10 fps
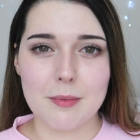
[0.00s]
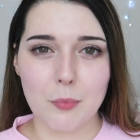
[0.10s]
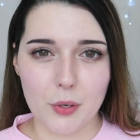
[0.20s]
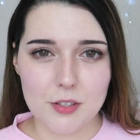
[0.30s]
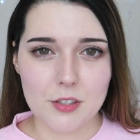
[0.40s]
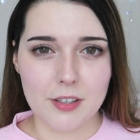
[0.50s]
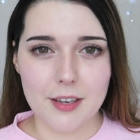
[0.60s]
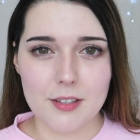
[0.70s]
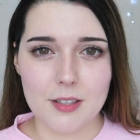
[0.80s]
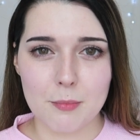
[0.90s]
and
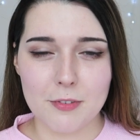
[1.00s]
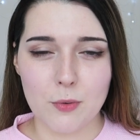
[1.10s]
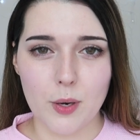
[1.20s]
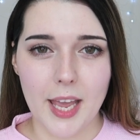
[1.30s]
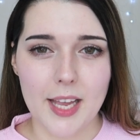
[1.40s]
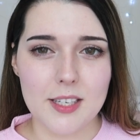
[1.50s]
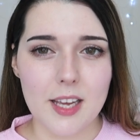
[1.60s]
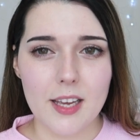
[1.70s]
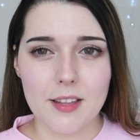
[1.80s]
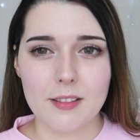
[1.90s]
moisturise them beforehand,
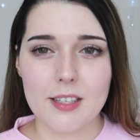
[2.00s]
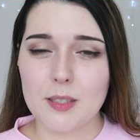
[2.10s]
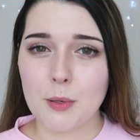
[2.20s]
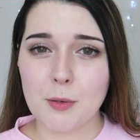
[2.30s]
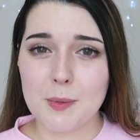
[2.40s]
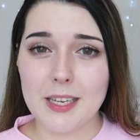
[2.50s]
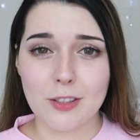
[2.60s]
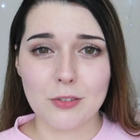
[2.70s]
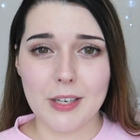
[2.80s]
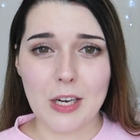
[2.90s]
these are probably a
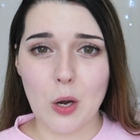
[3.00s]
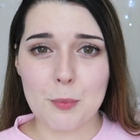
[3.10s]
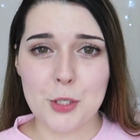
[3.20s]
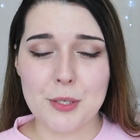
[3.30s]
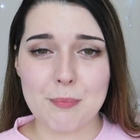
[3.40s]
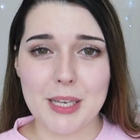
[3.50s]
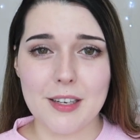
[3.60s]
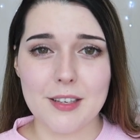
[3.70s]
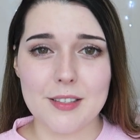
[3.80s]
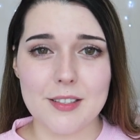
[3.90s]
great option
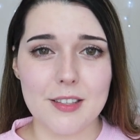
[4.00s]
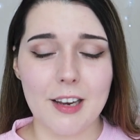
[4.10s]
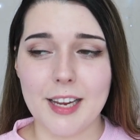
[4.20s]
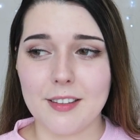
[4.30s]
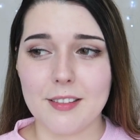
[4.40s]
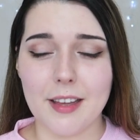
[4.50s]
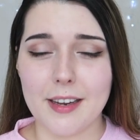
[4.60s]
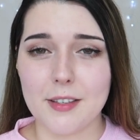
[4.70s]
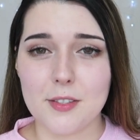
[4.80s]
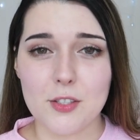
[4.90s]
because like they
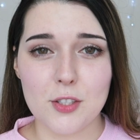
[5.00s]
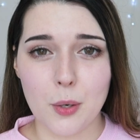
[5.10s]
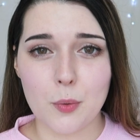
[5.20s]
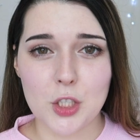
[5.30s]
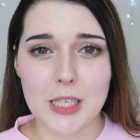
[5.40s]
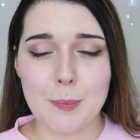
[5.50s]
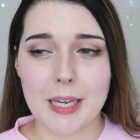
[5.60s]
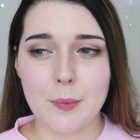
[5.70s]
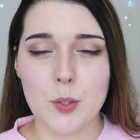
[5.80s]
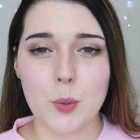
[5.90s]
are so cheap.
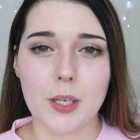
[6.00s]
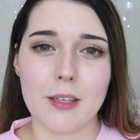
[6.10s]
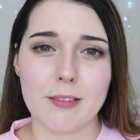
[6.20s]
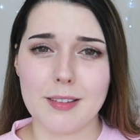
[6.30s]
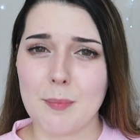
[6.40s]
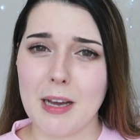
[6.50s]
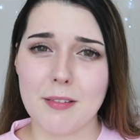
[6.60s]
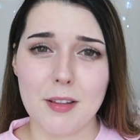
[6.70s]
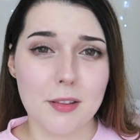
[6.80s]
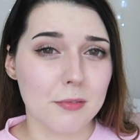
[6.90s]
Like we're talking about
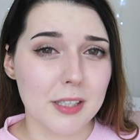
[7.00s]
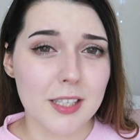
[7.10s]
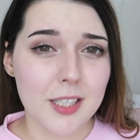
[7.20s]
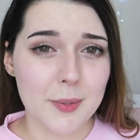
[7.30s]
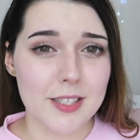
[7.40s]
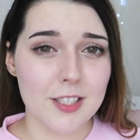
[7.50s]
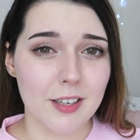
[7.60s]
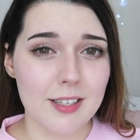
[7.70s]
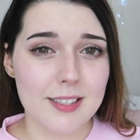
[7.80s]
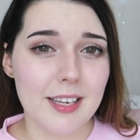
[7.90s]
$3
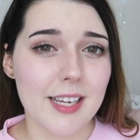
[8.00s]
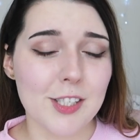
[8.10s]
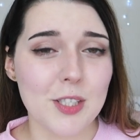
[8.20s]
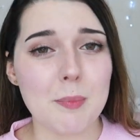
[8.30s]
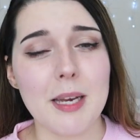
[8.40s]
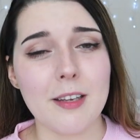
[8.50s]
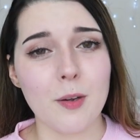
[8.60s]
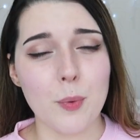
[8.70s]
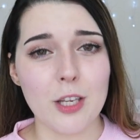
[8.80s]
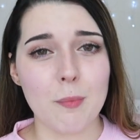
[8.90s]
US each depending
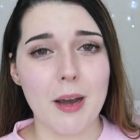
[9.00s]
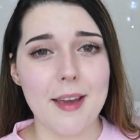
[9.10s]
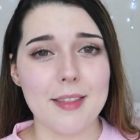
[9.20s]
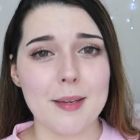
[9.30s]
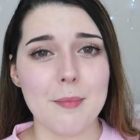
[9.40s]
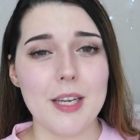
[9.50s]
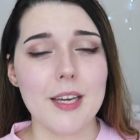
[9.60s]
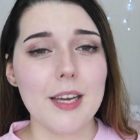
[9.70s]
on where you buy them.